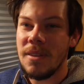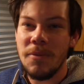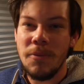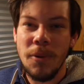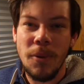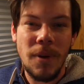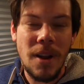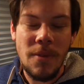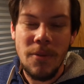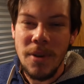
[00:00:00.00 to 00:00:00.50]
for
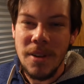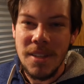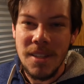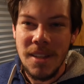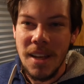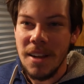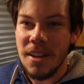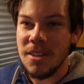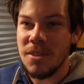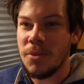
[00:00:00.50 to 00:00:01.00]
whatever reason
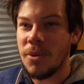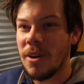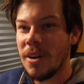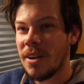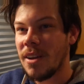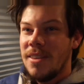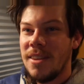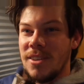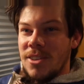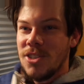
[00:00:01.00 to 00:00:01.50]
that doesn't
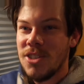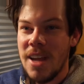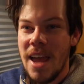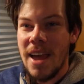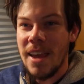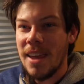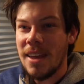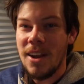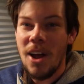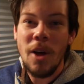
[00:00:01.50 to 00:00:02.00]
work, this
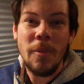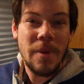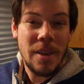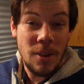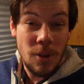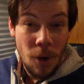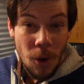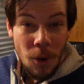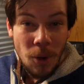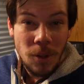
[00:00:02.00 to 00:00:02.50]
jacket, I'll be
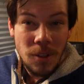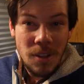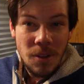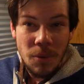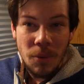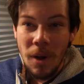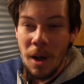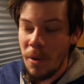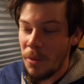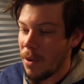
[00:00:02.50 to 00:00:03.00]
cold
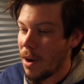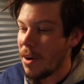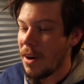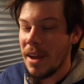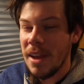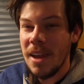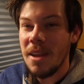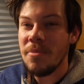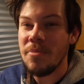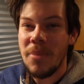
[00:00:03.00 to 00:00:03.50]
while
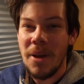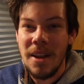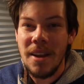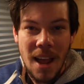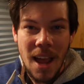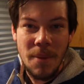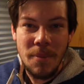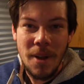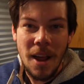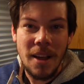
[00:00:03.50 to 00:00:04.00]
wearing it, but
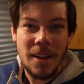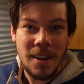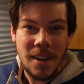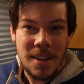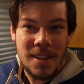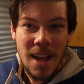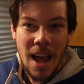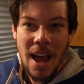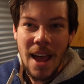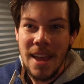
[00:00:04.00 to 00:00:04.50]
I'm not gonna
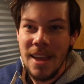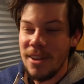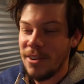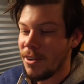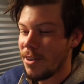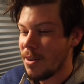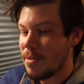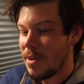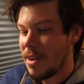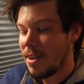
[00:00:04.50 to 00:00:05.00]
die, you know
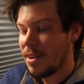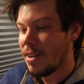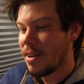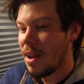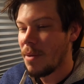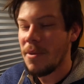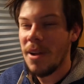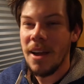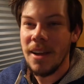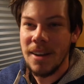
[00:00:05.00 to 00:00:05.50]
what I mean?
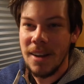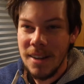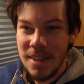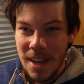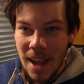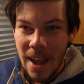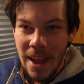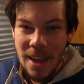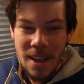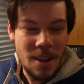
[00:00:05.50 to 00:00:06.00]
I'm not gonna
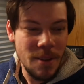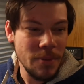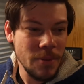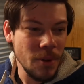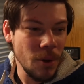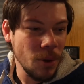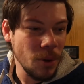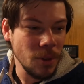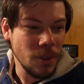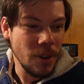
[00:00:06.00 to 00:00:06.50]
die of
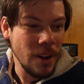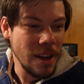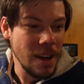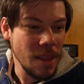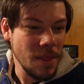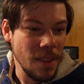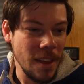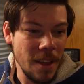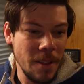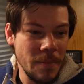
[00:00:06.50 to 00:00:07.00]
cold or
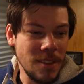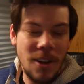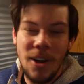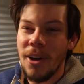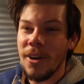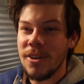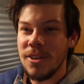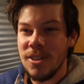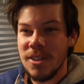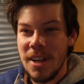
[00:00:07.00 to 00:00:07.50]
anything. The
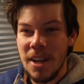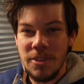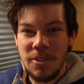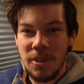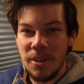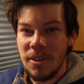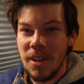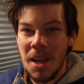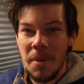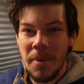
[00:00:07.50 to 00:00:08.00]
harsh
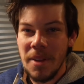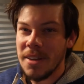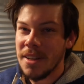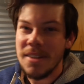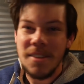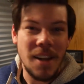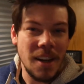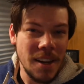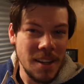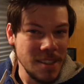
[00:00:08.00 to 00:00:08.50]
desert climate
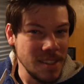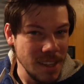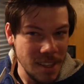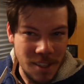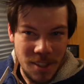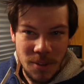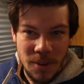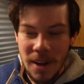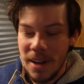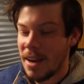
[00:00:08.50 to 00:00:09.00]
does not
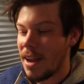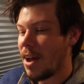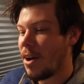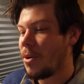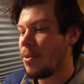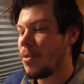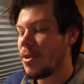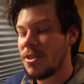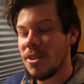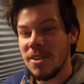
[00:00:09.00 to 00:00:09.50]
exist right now,
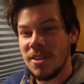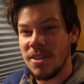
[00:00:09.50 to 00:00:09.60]
which is